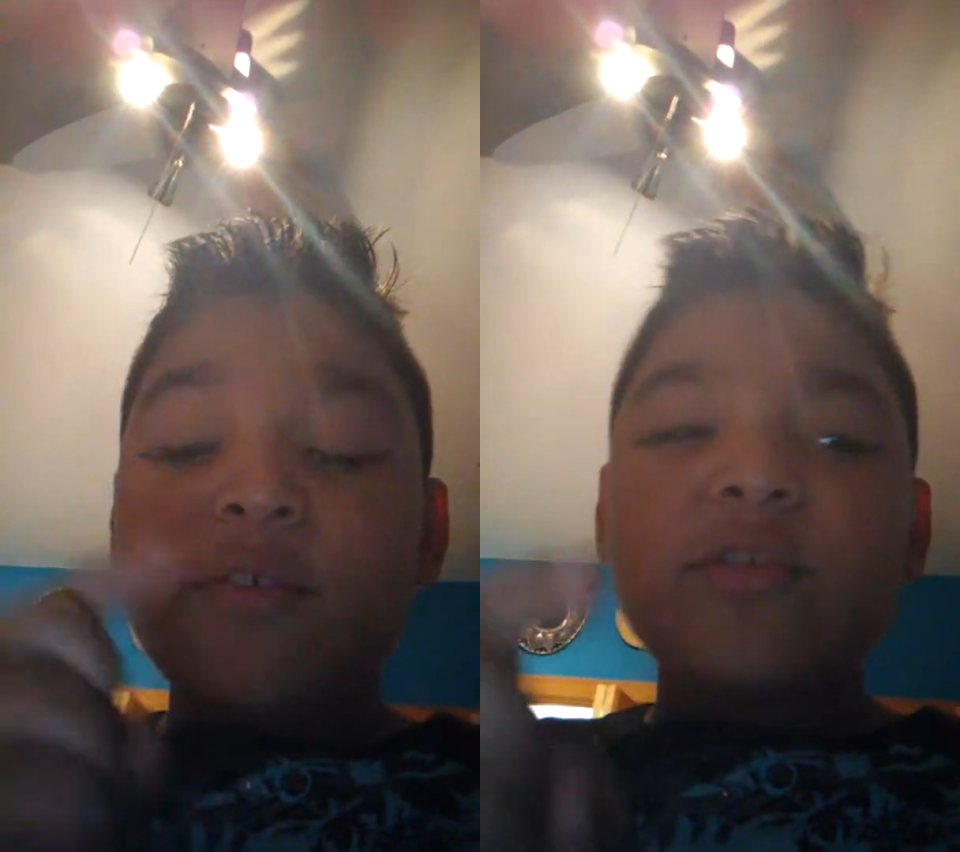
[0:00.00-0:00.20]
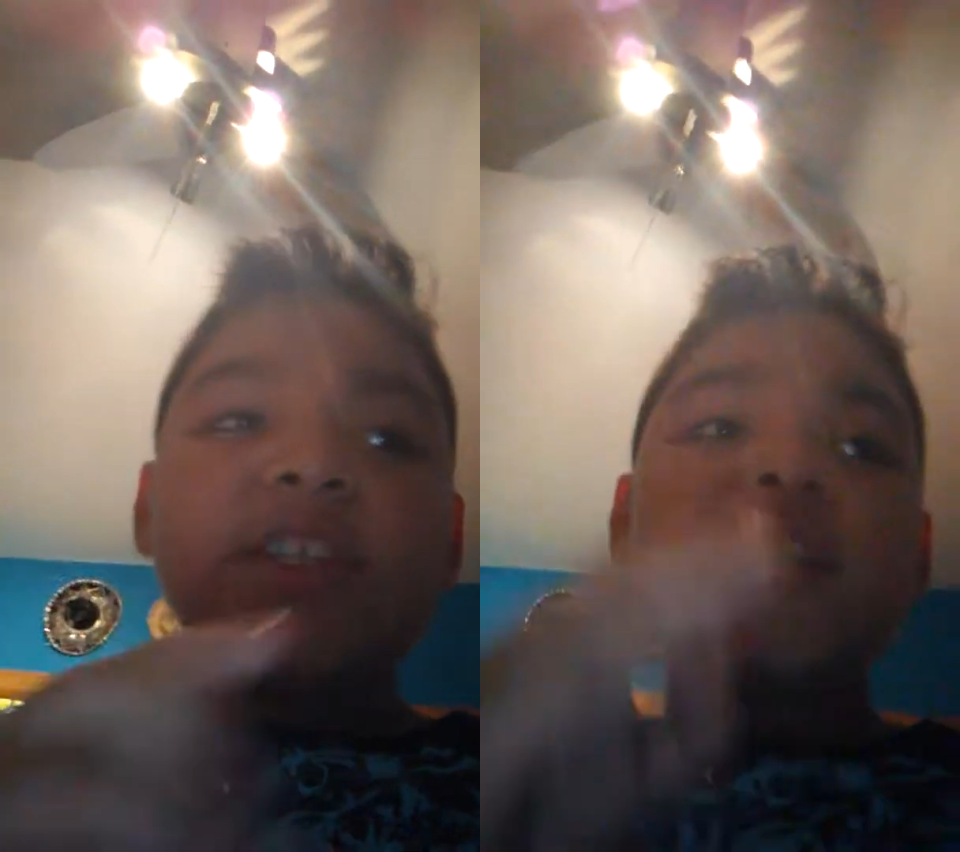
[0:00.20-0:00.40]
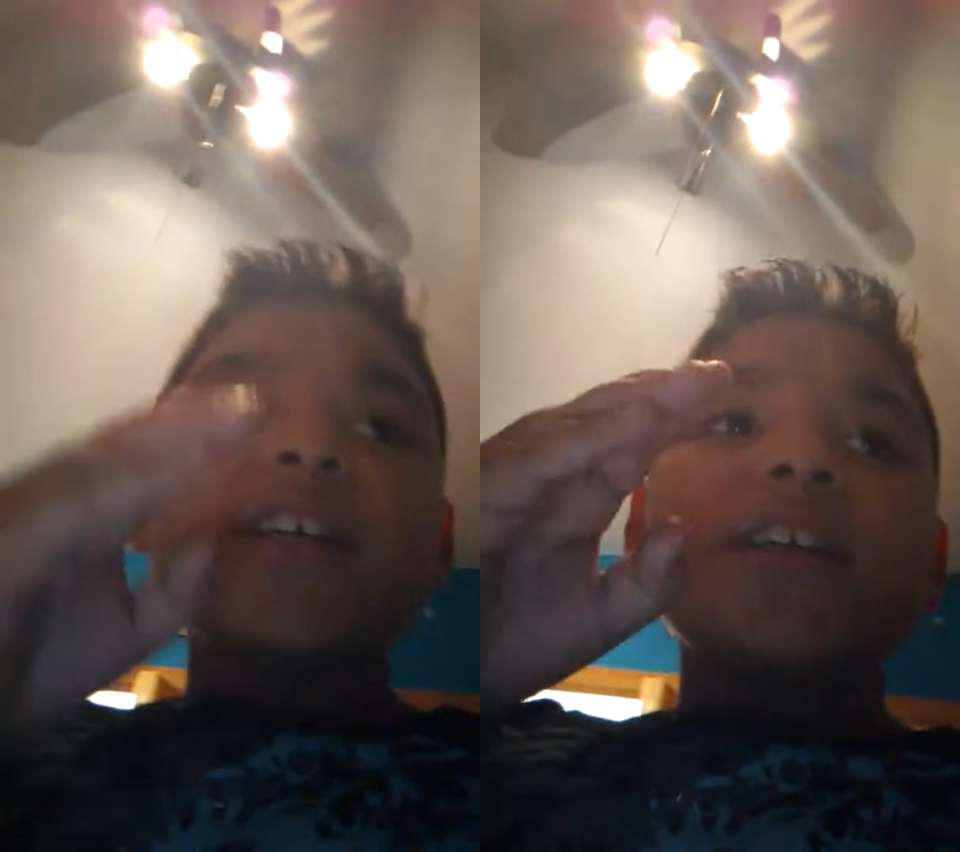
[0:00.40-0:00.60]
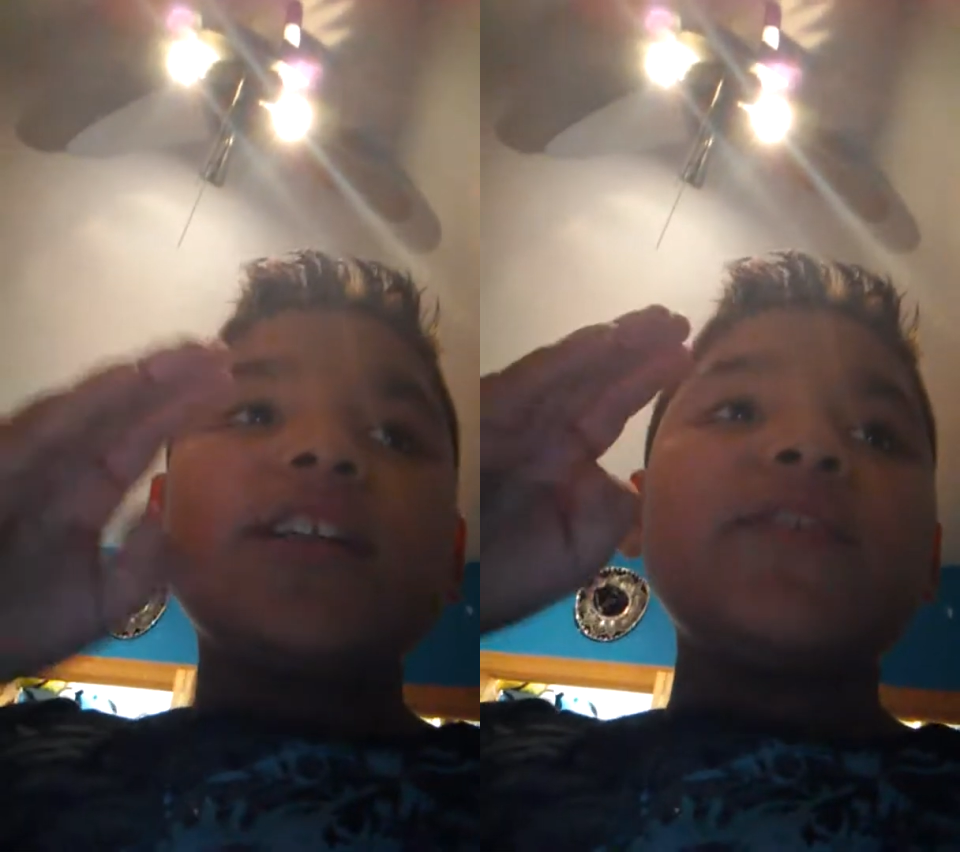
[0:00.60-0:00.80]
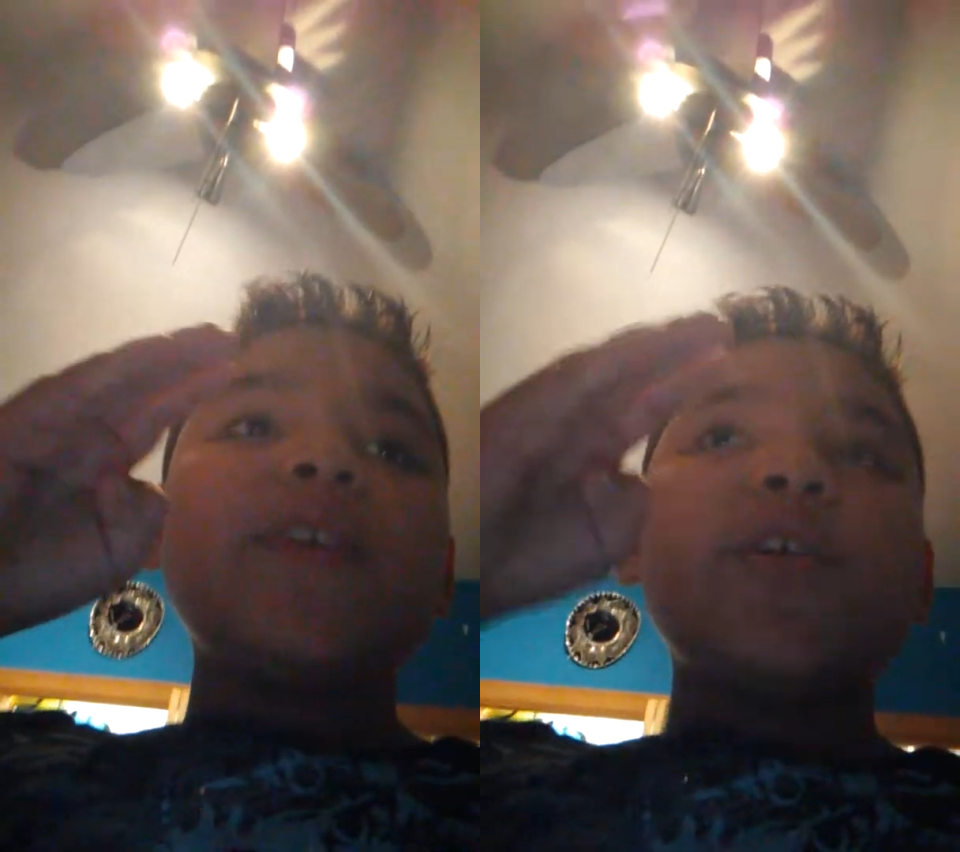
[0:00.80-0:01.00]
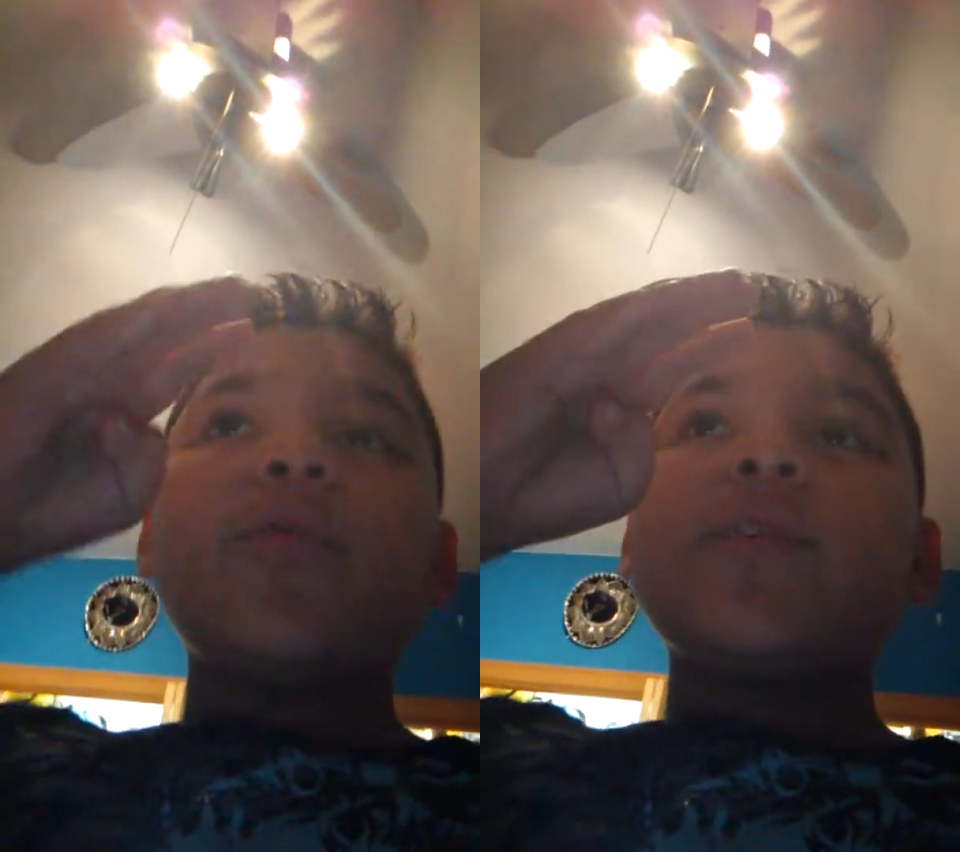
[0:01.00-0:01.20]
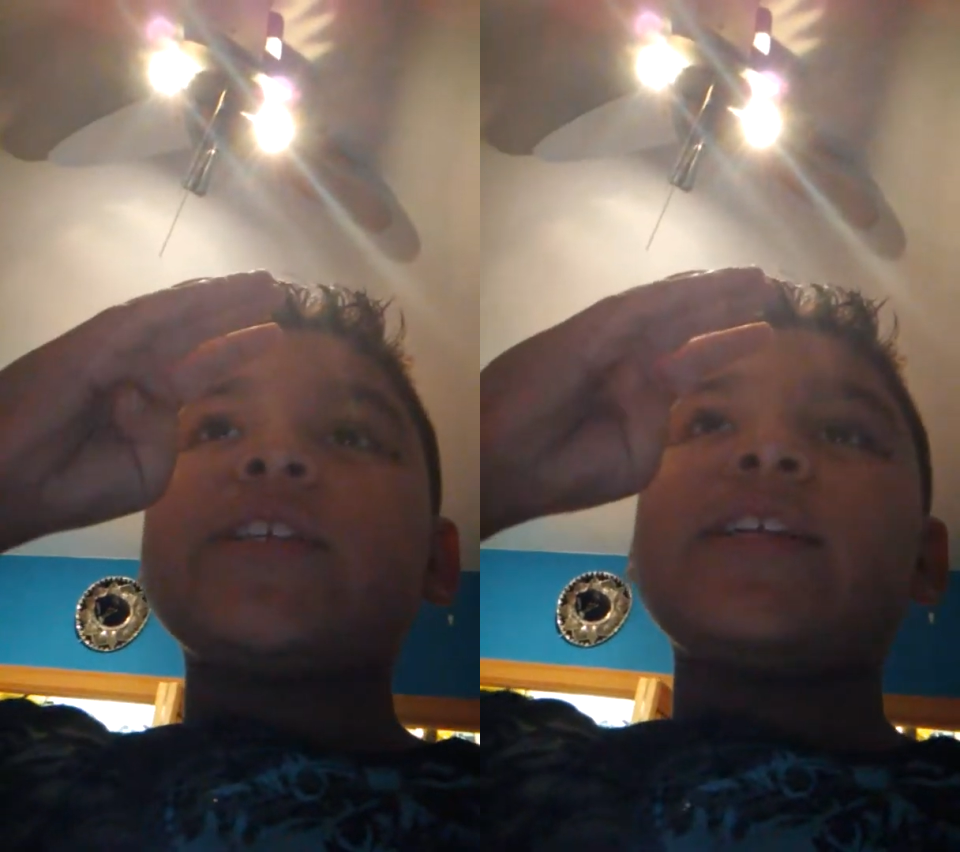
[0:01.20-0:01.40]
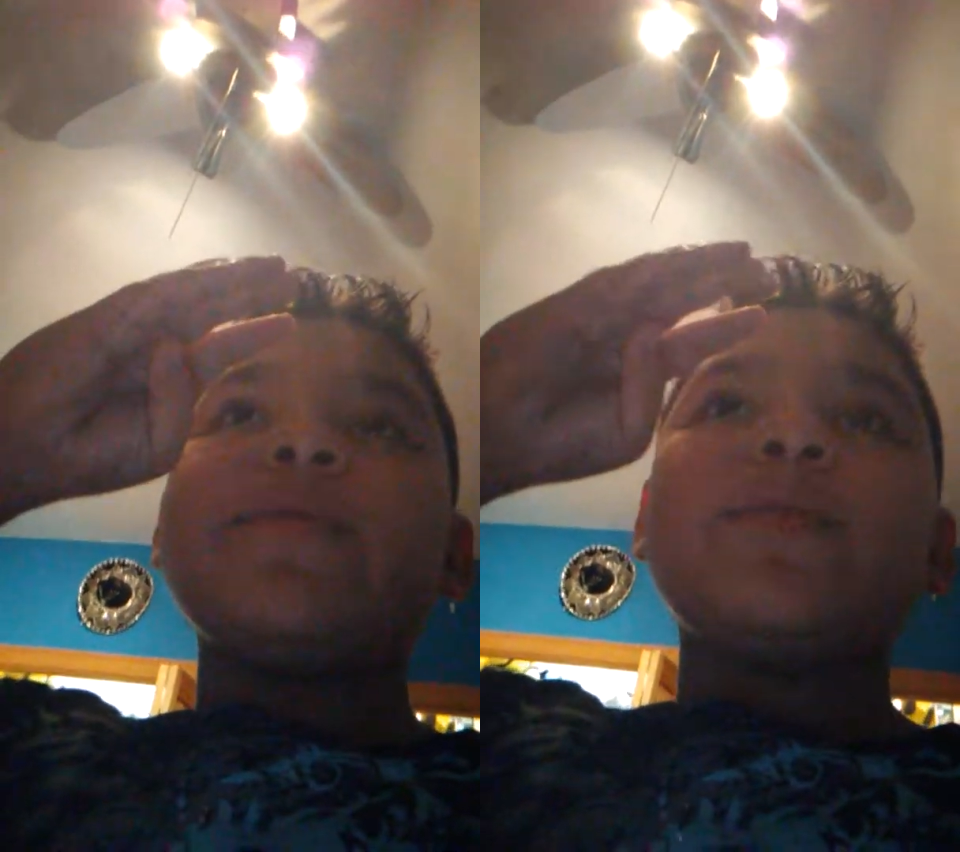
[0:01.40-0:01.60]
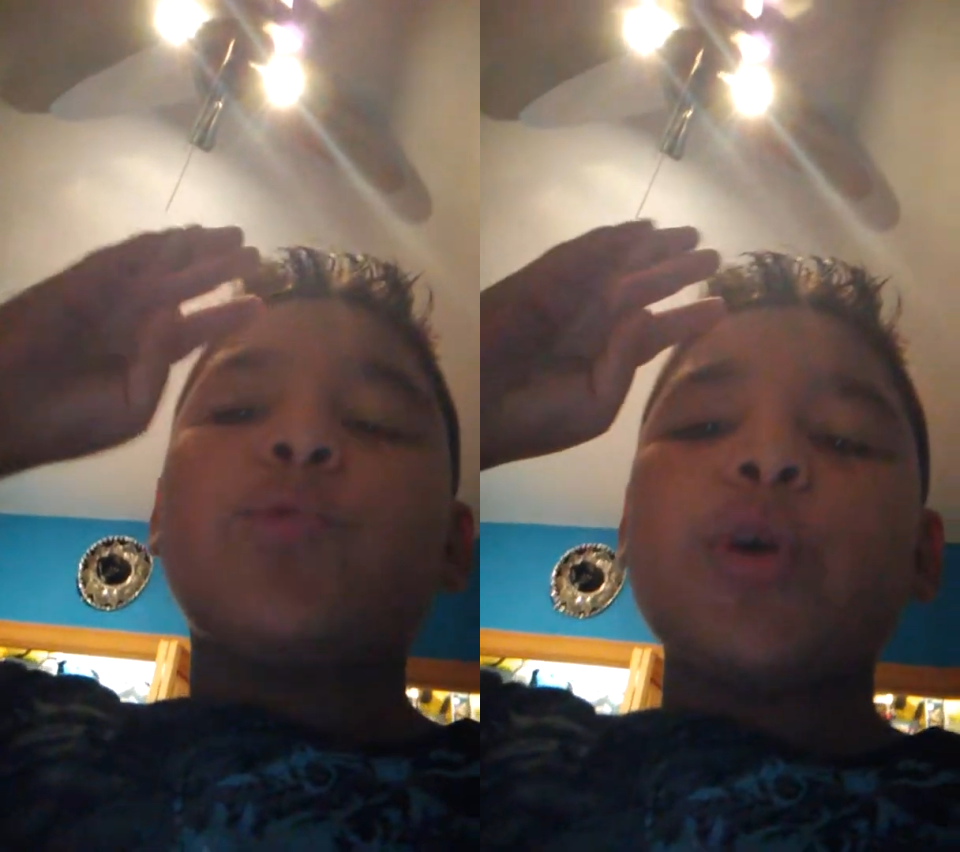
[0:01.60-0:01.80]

This video wasn't even.